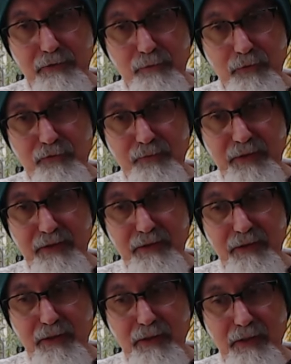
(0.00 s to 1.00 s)
movement
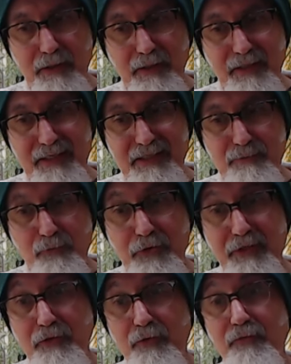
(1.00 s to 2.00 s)
is
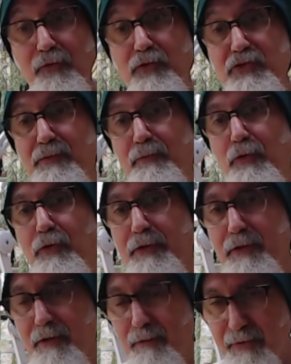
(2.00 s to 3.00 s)
putting their full
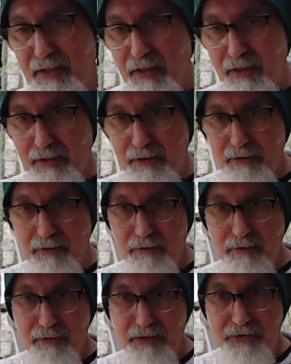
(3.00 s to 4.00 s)
support behind
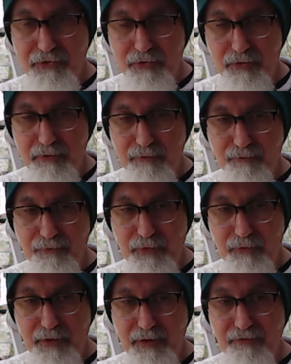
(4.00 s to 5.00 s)
Israel,
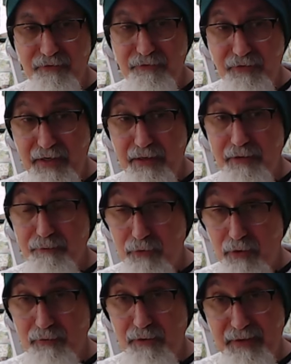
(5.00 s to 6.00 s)
right? Very
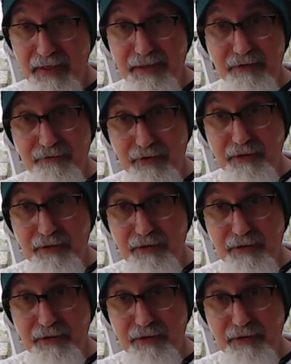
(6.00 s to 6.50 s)
problematic.